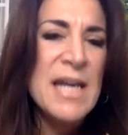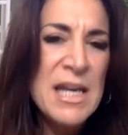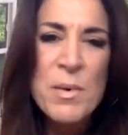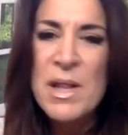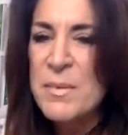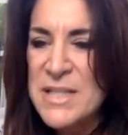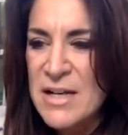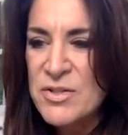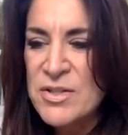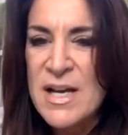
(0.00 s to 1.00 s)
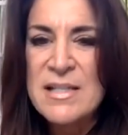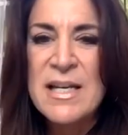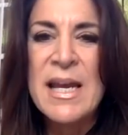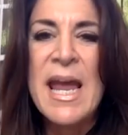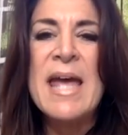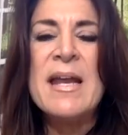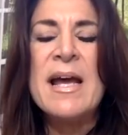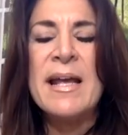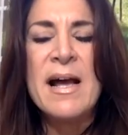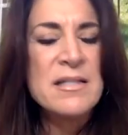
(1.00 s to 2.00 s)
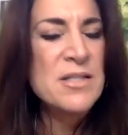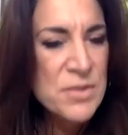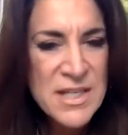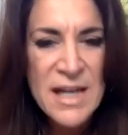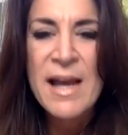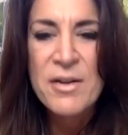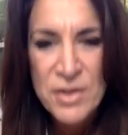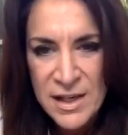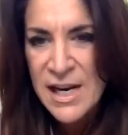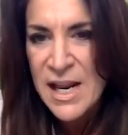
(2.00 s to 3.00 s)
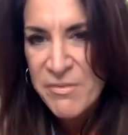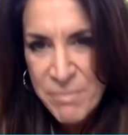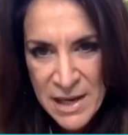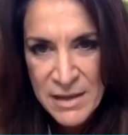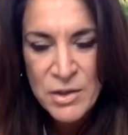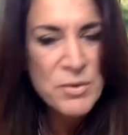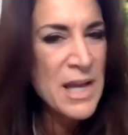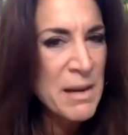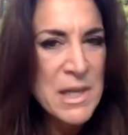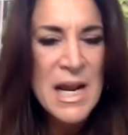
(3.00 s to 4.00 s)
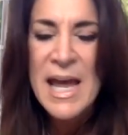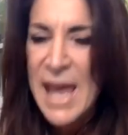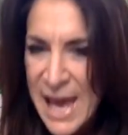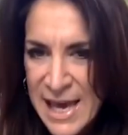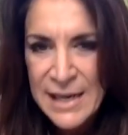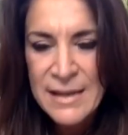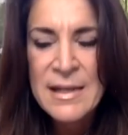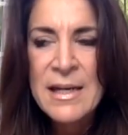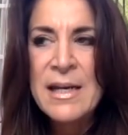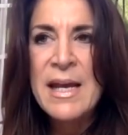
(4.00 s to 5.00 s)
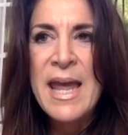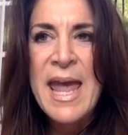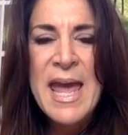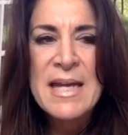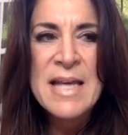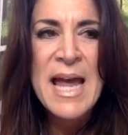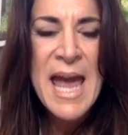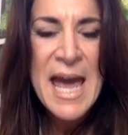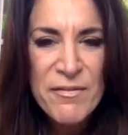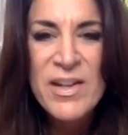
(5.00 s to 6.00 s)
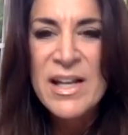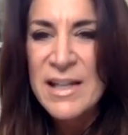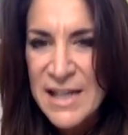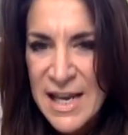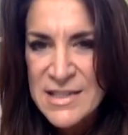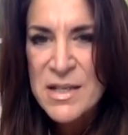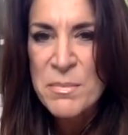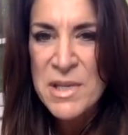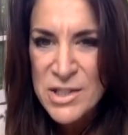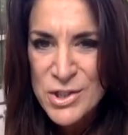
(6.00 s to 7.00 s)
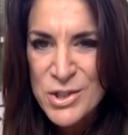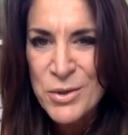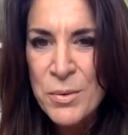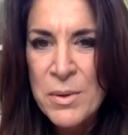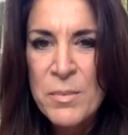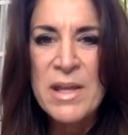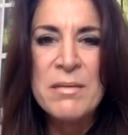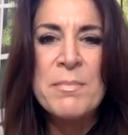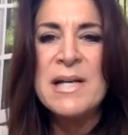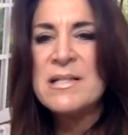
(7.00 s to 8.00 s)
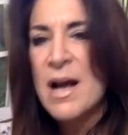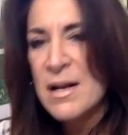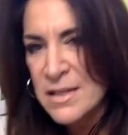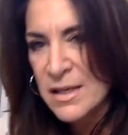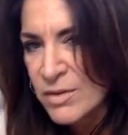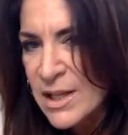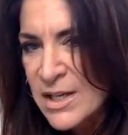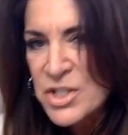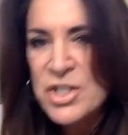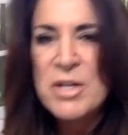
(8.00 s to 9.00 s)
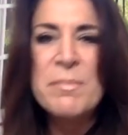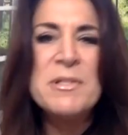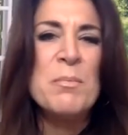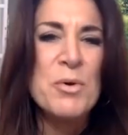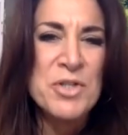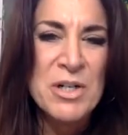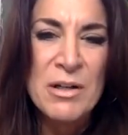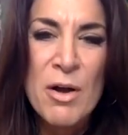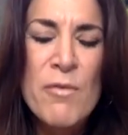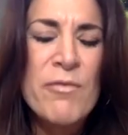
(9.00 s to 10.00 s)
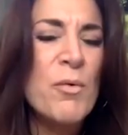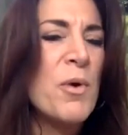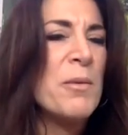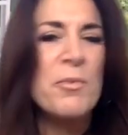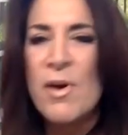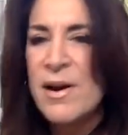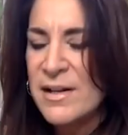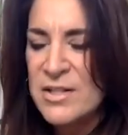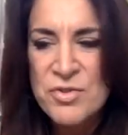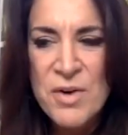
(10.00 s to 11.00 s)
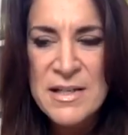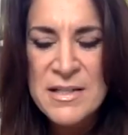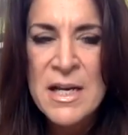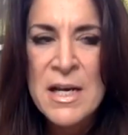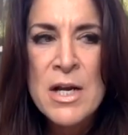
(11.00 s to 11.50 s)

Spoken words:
eating well, I was exercising, and I got so sick I couldn't get out of bed. You name it, I had it. And I had a feeling it had something to do with my toxic relationships, emotional overwhelm, chronic stress.